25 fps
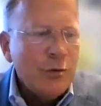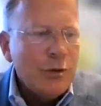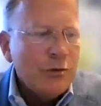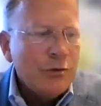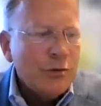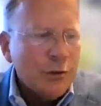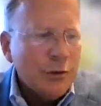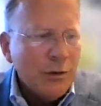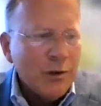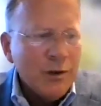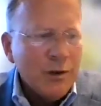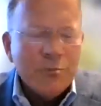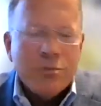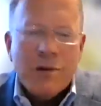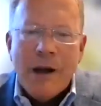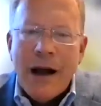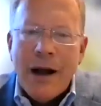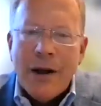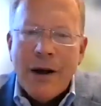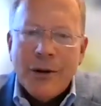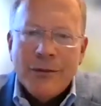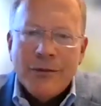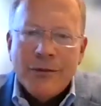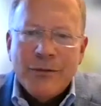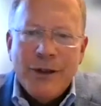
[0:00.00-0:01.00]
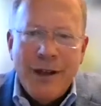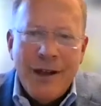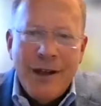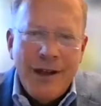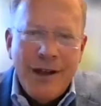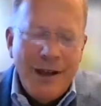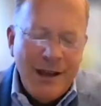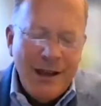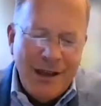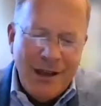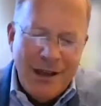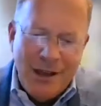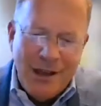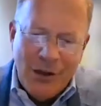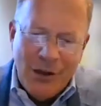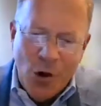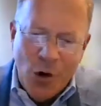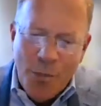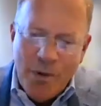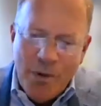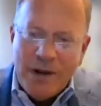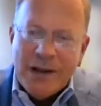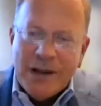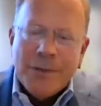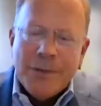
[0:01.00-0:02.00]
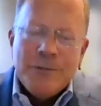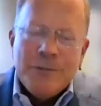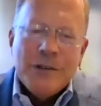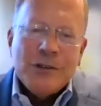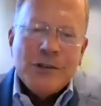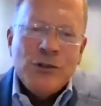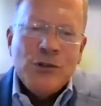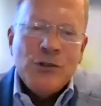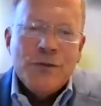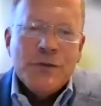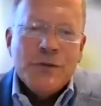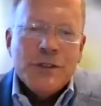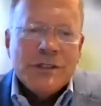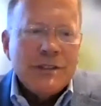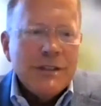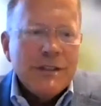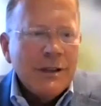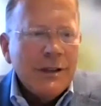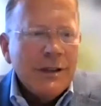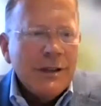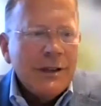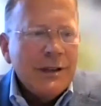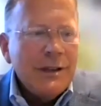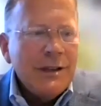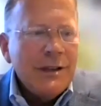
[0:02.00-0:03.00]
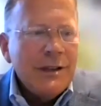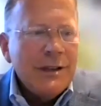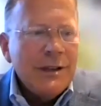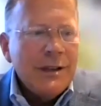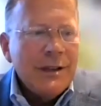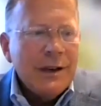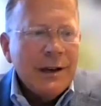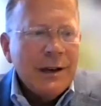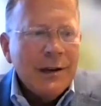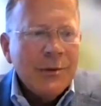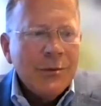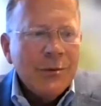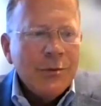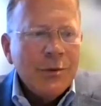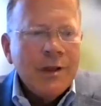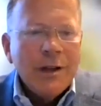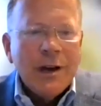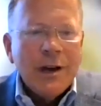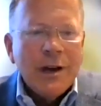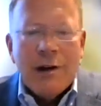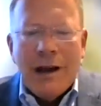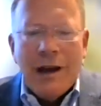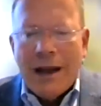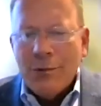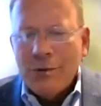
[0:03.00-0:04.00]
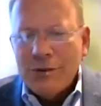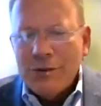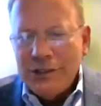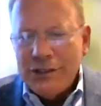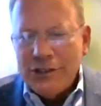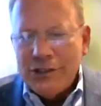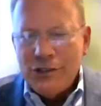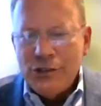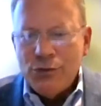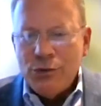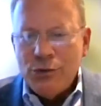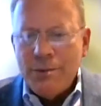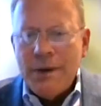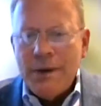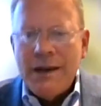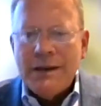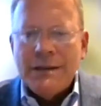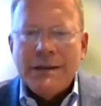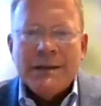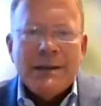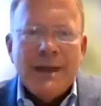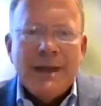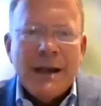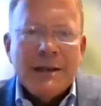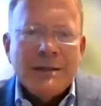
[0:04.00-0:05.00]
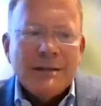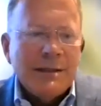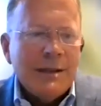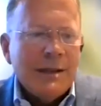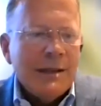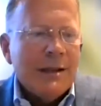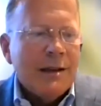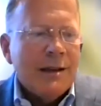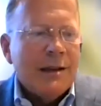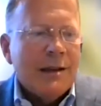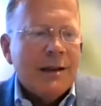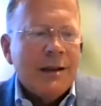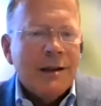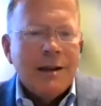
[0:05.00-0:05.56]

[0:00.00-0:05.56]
We're certainly proud of opening up this new facility with our acquisitions we made in testing.